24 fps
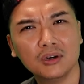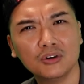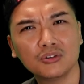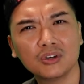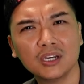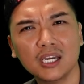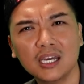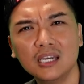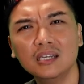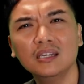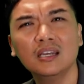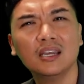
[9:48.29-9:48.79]

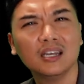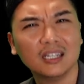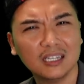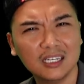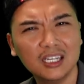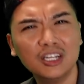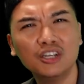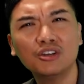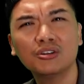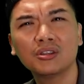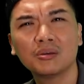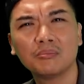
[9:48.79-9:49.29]
okay?
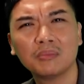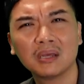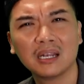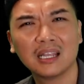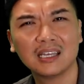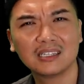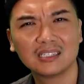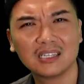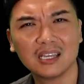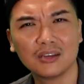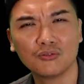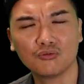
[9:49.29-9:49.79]
Near the
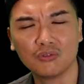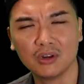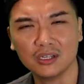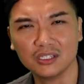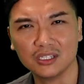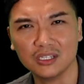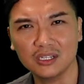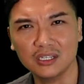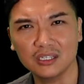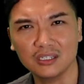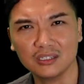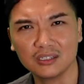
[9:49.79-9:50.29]
Millete
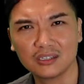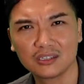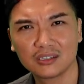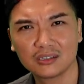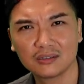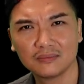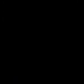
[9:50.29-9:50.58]
residence.